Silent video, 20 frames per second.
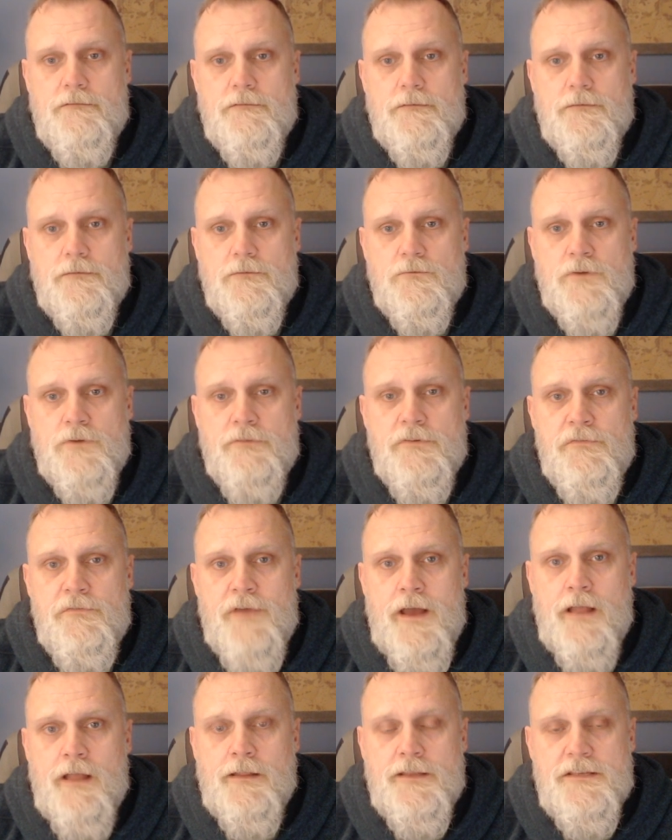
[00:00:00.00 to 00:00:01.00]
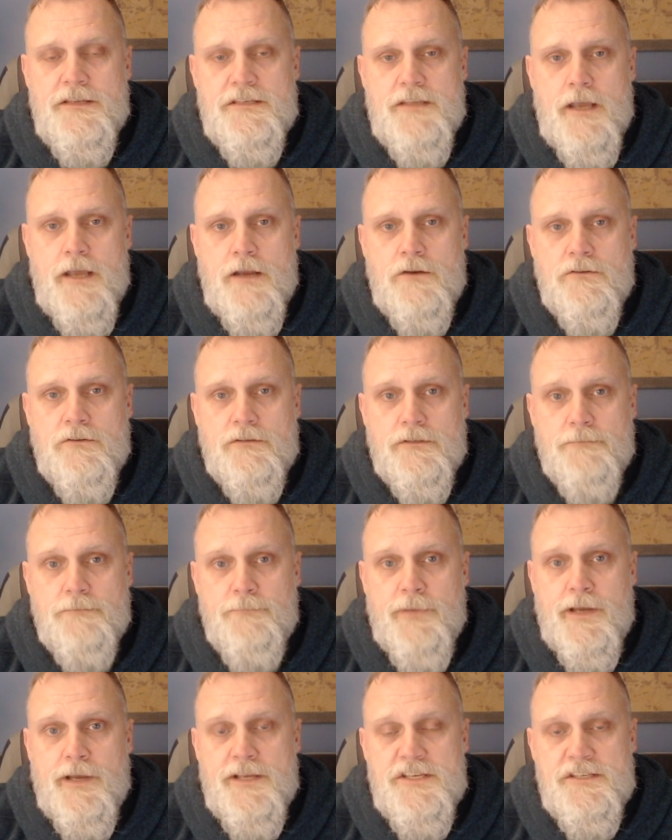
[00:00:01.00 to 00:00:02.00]
river valleys that
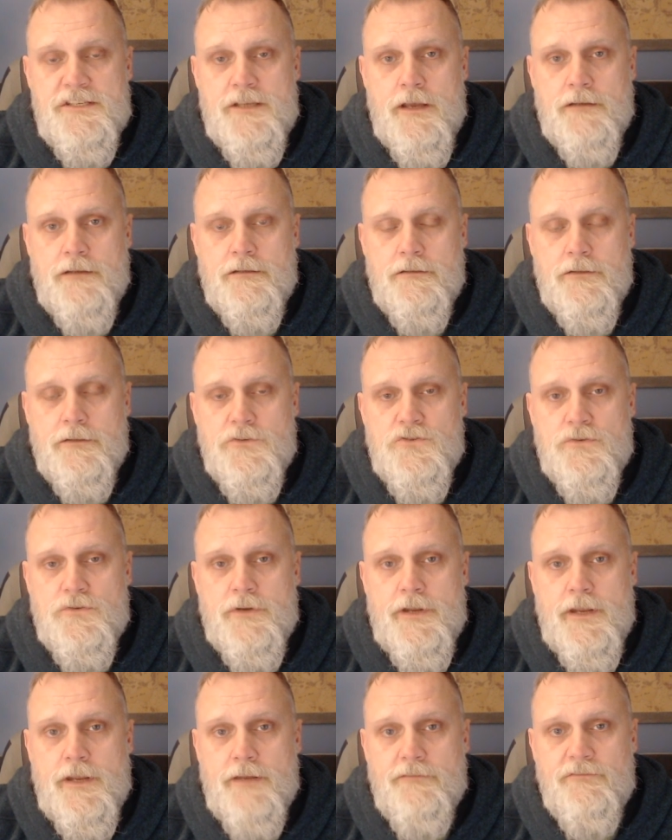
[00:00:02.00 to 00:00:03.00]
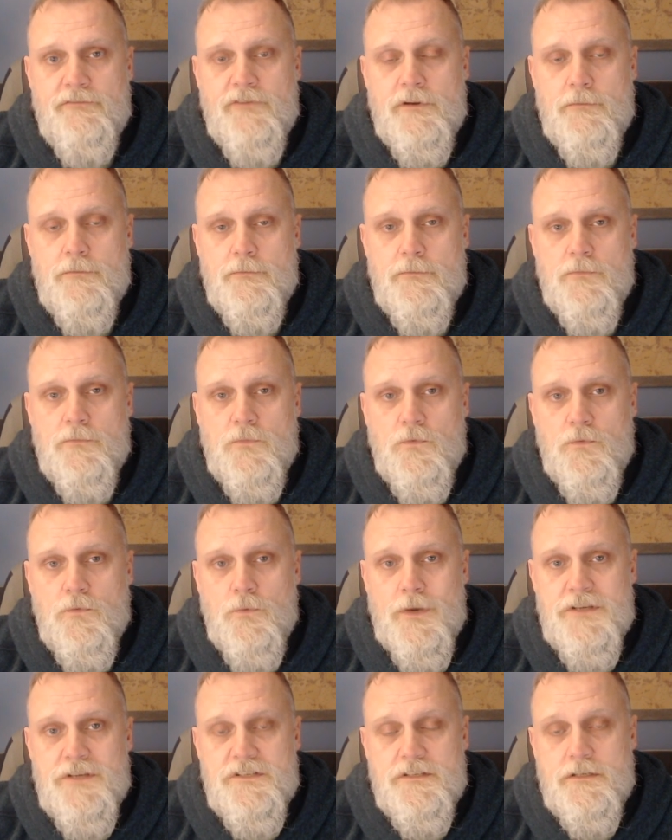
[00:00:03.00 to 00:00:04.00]
bisected the terrain from
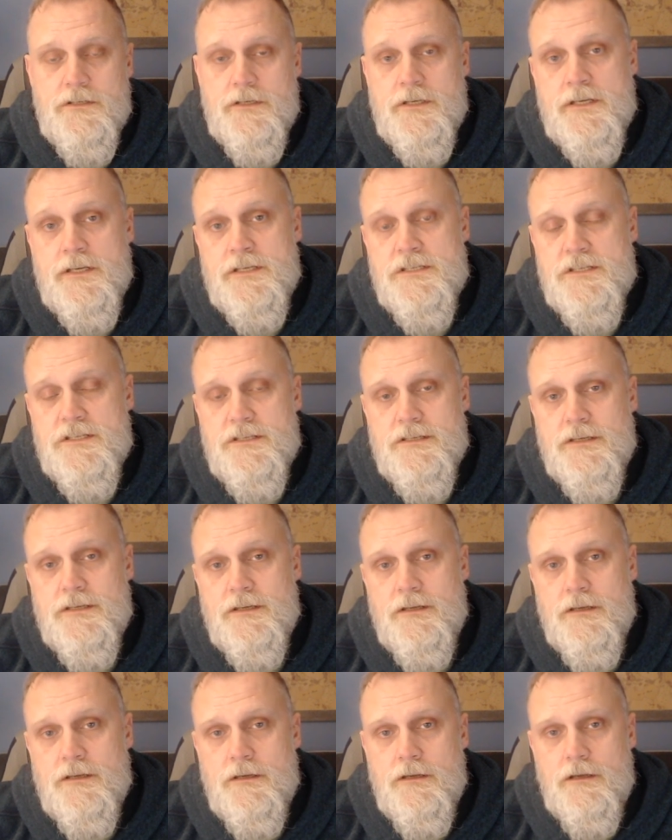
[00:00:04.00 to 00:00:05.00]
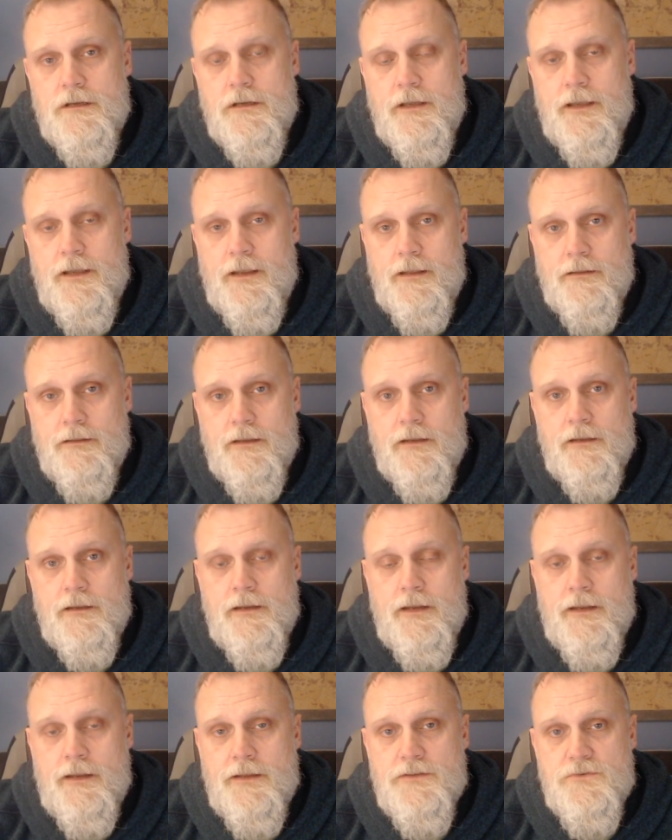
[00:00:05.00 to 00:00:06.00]
west to east, and the
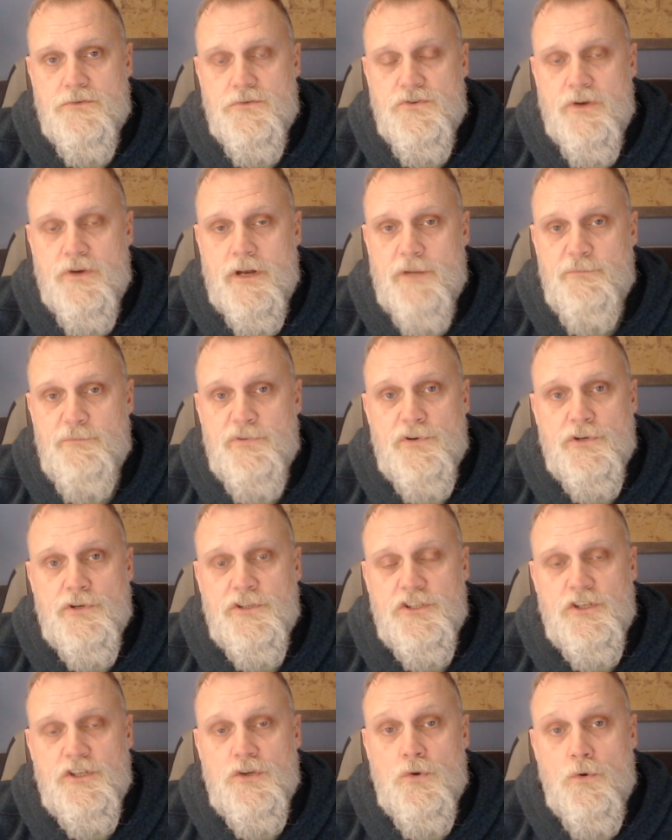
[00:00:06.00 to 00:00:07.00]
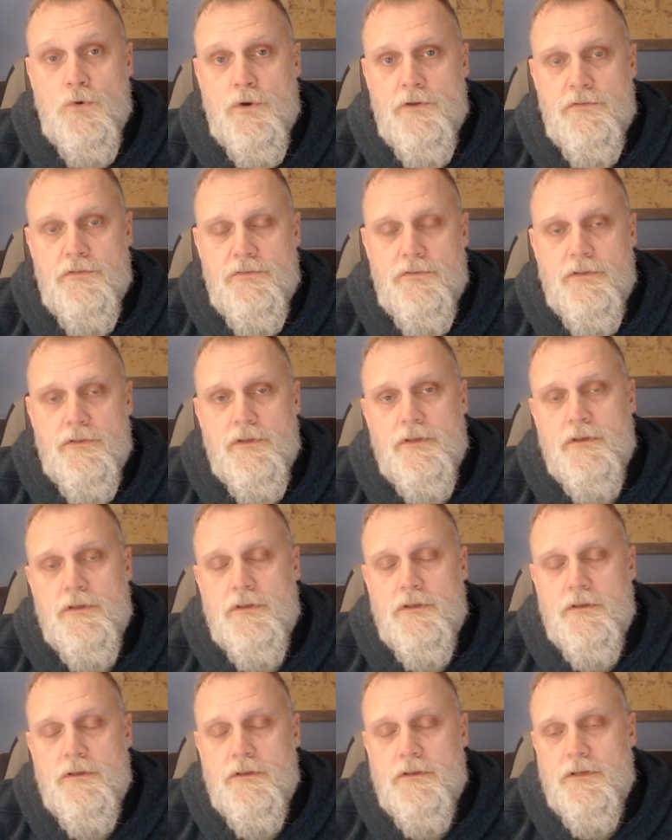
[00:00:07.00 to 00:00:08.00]
Canadians were trying to push north,
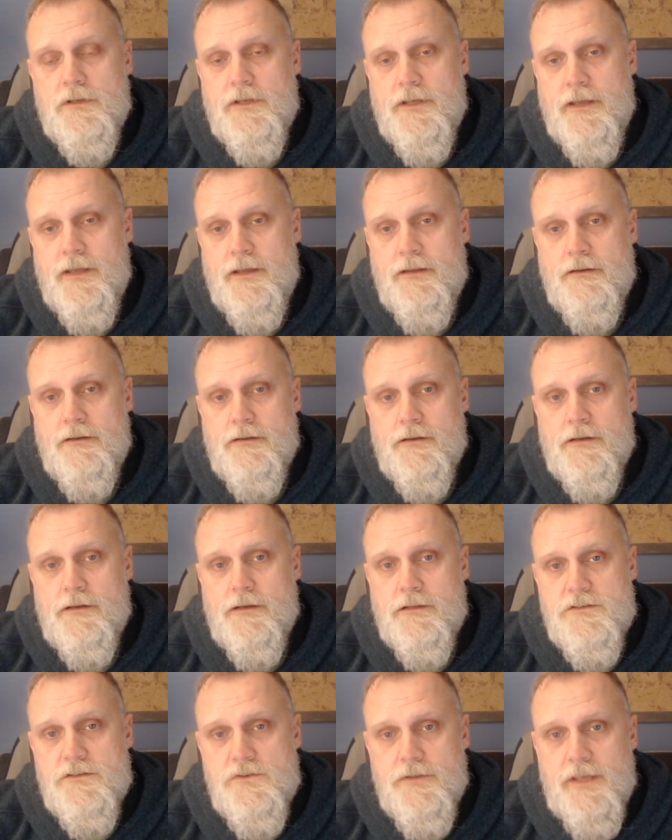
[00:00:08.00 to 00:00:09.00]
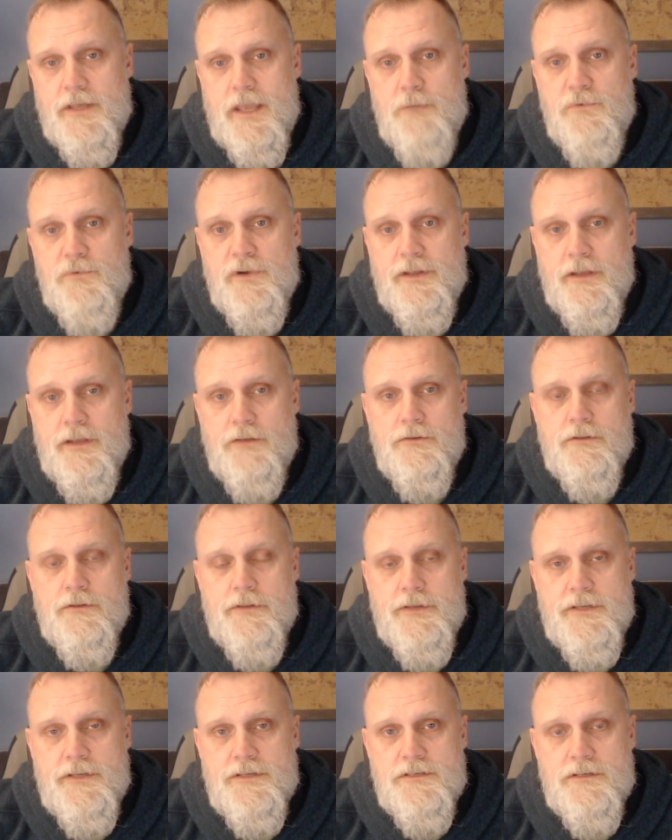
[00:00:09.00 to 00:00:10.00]
and uh, so they kept running into
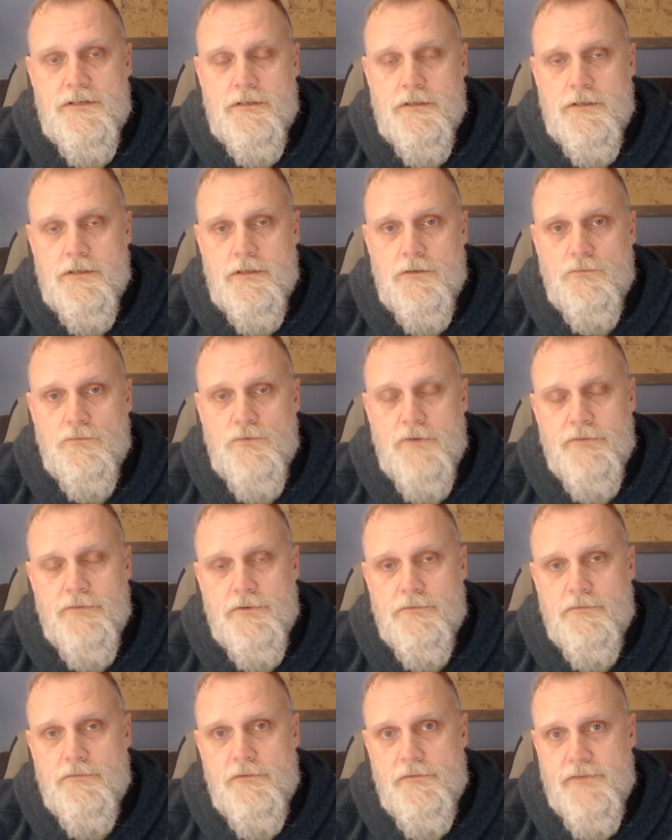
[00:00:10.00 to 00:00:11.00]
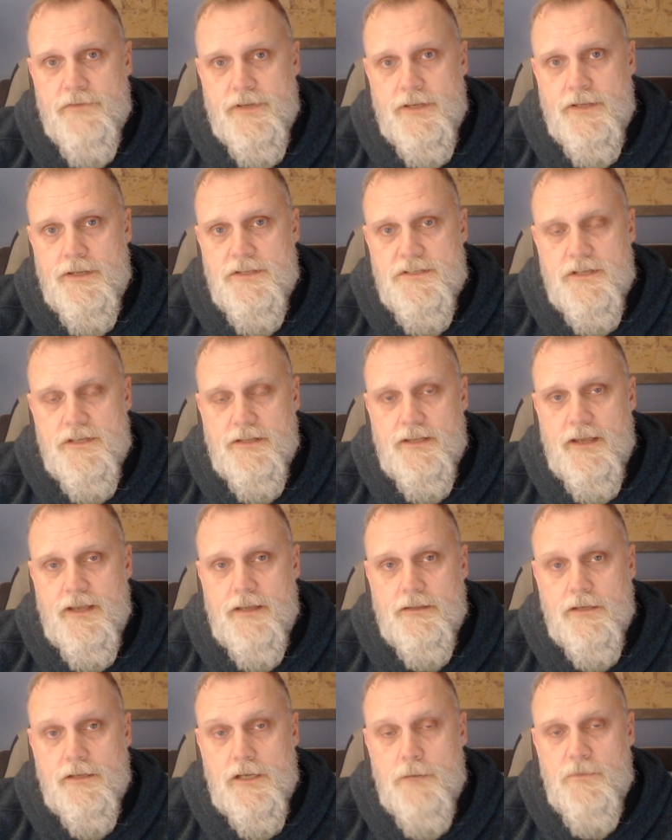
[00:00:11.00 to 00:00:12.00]
these uh, river ravines that they
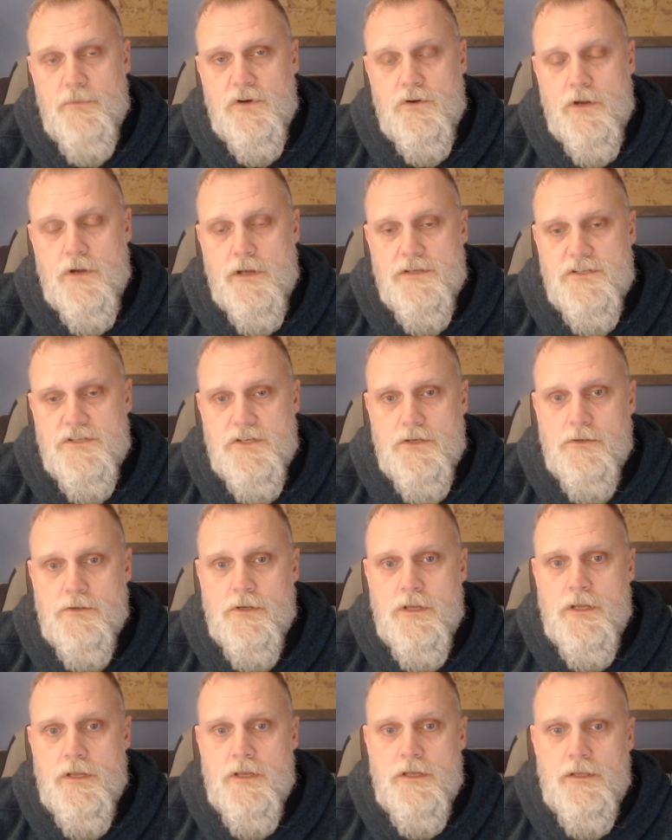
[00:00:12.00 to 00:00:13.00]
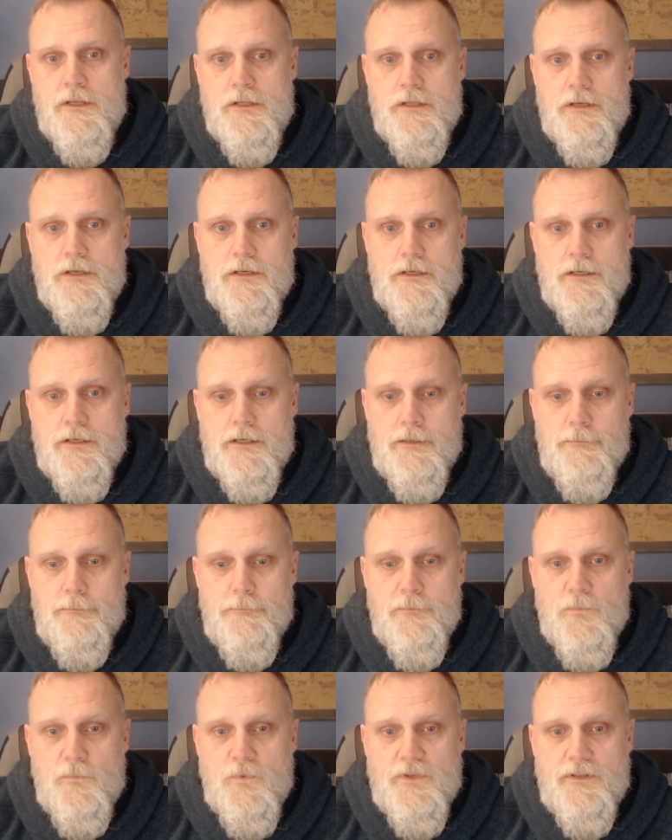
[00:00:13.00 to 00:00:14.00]
had to come across. So
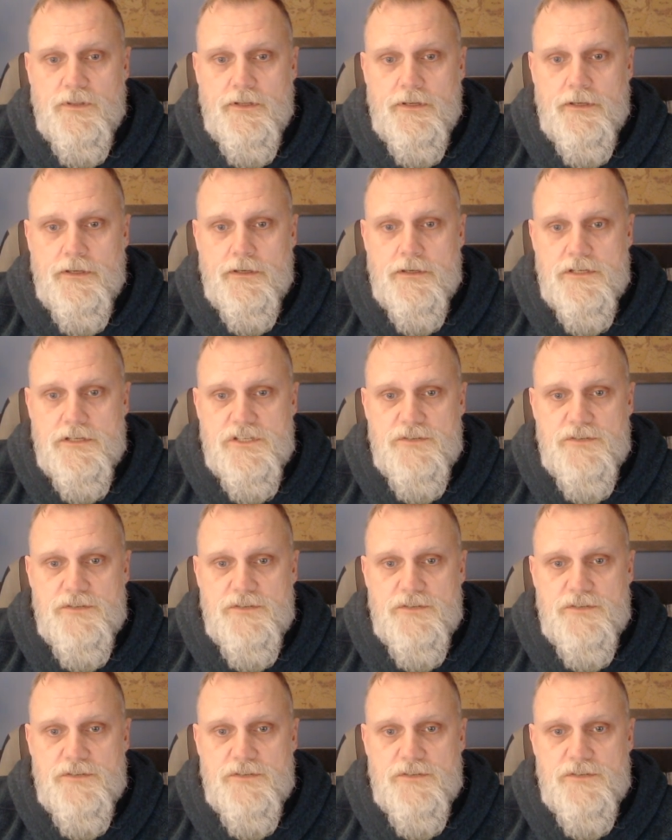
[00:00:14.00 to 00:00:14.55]
um, with the uh,